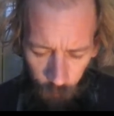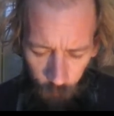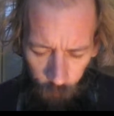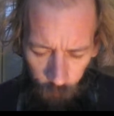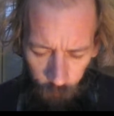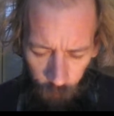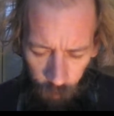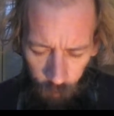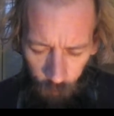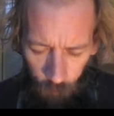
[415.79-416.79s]
For the
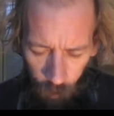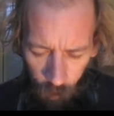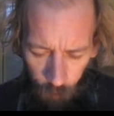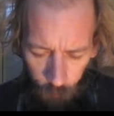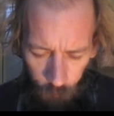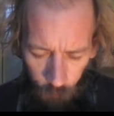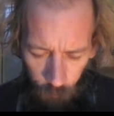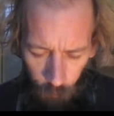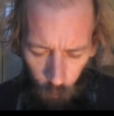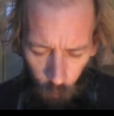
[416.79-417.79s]
sake of the house of
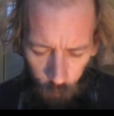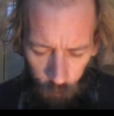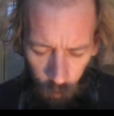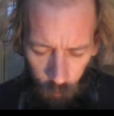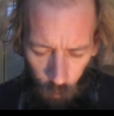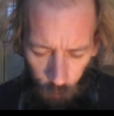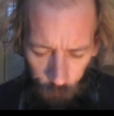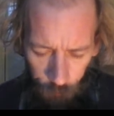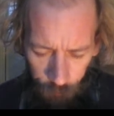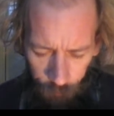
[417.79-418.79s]
the Lord our
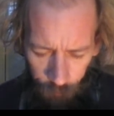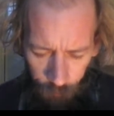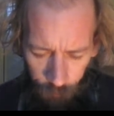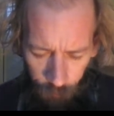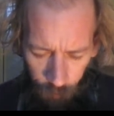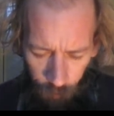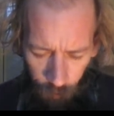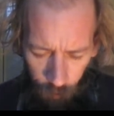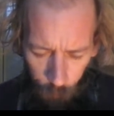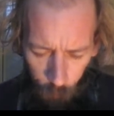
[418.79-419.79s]
God,
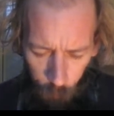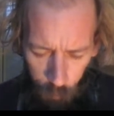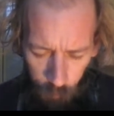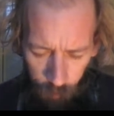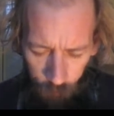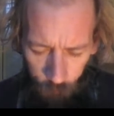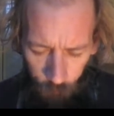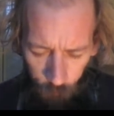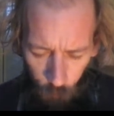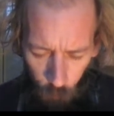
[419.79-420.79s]
I will pray for
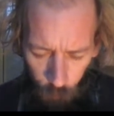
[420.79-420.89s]
your